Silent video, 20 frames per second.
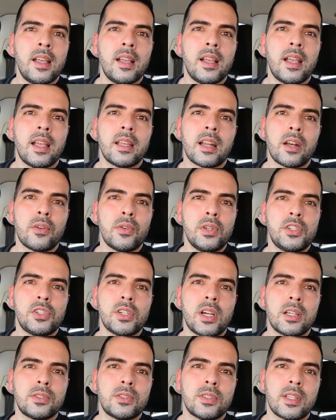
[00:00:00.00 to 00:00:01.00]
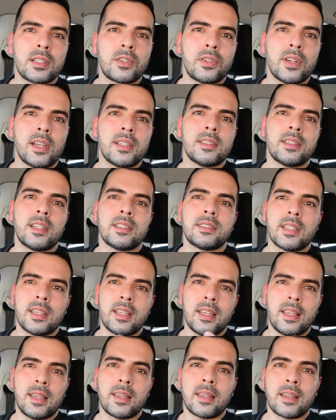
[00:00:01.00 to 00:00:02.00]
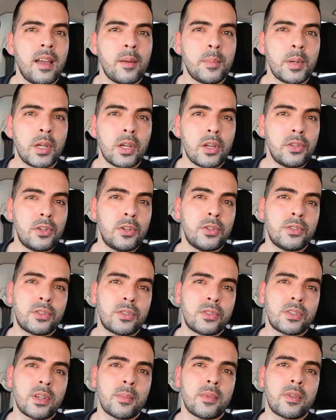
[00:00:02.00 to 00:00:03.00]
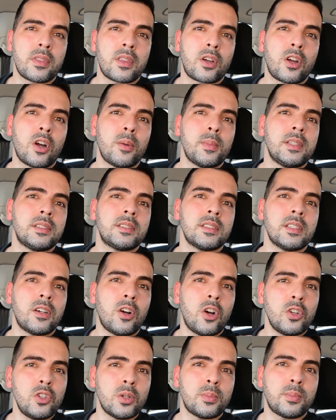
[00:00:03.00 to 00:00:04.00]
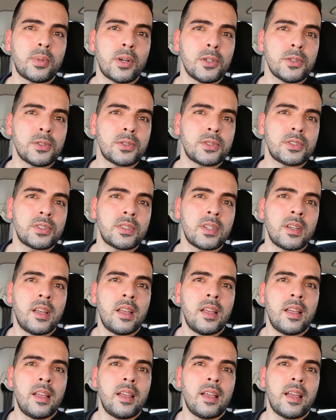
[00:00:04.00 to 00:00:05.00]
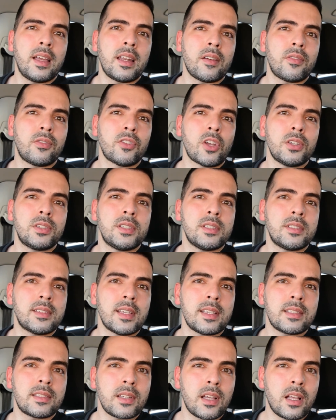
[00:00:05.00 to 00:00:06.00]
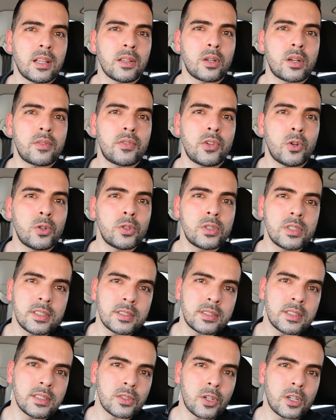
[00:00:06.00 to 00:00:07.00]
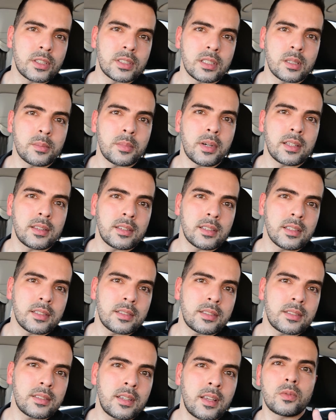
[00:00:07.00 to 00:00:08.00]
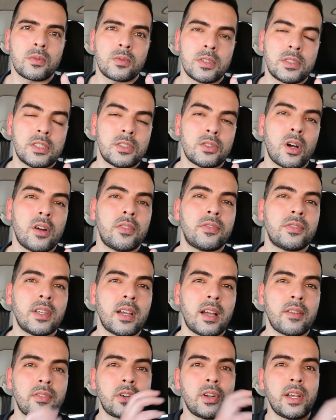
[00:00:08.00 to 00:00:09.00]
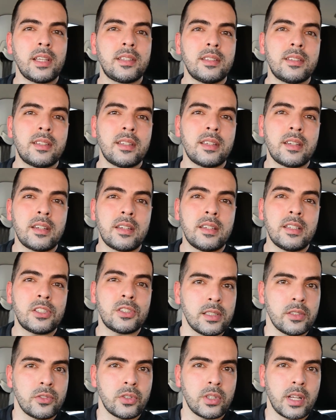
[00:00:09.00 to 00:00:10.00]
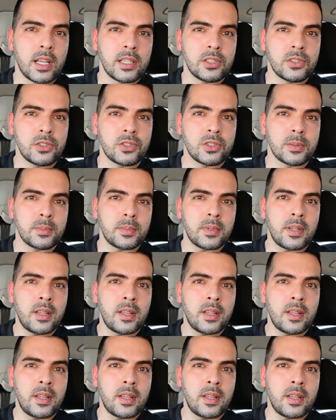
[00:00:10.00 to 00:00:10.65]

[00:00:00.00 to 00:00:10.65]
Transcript: and I reach out to that creator and I say, hey, I've been going through some of the comments on your posts and I've noticed that a lot of your audience is asking about this. This is after I've created that initial relationship.